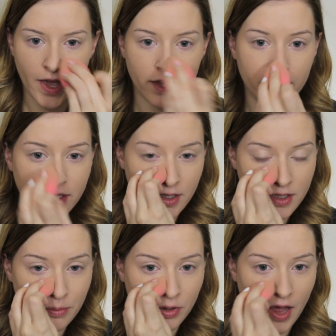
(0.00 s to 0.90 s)
and it does
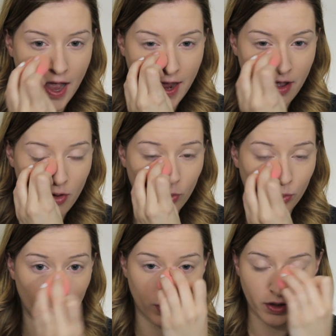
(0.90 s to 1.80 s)
apply
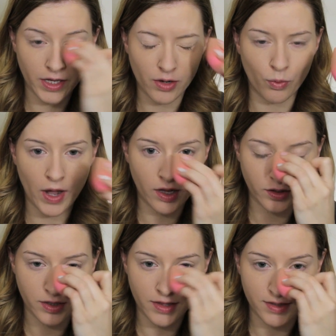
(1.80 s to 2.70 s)
really
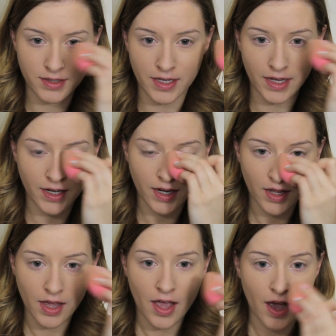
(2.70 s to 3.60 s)
well to the skin,
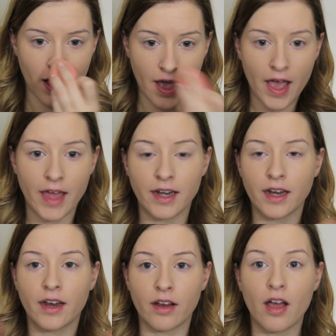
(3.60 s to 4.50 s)
and
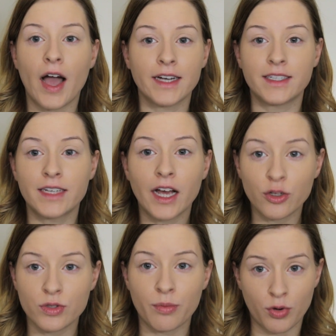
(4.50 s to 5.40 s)
I did not
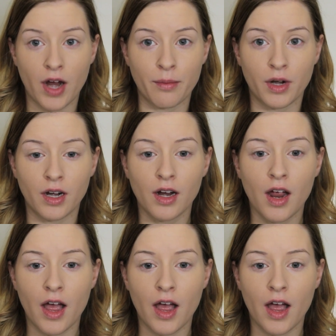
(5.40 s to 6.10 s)
use a primer.